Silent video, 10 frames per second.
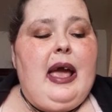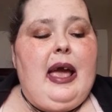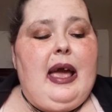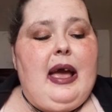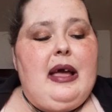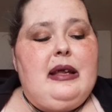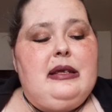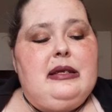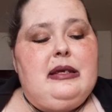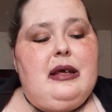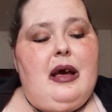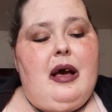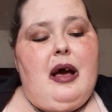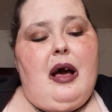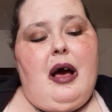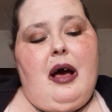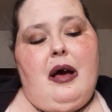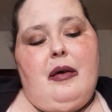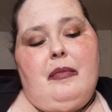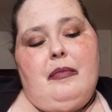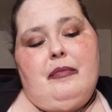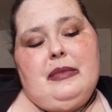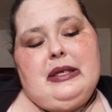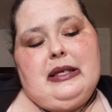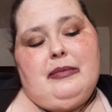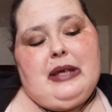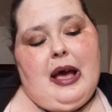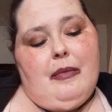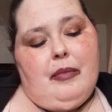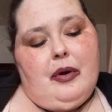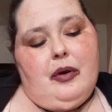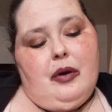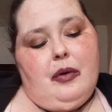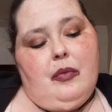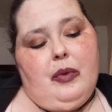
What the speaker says: And September,